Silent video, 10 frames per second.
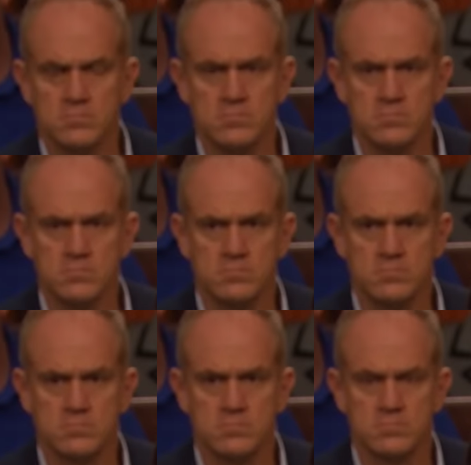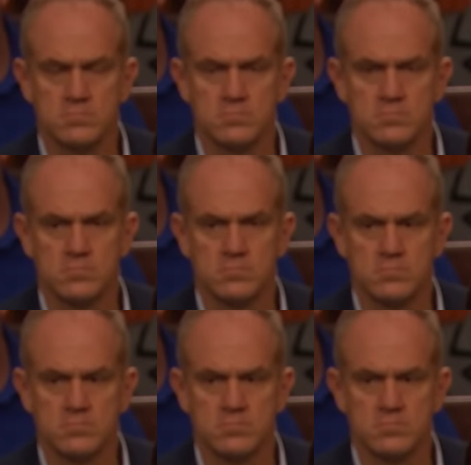
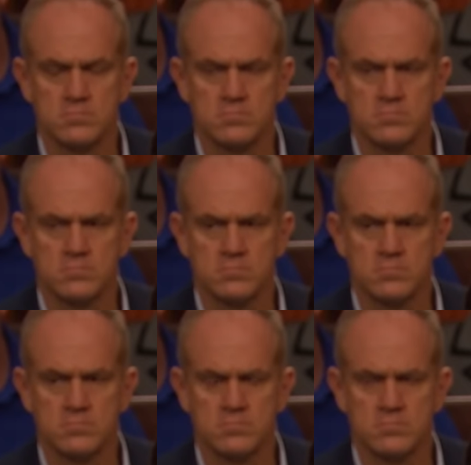This person isn't speaking.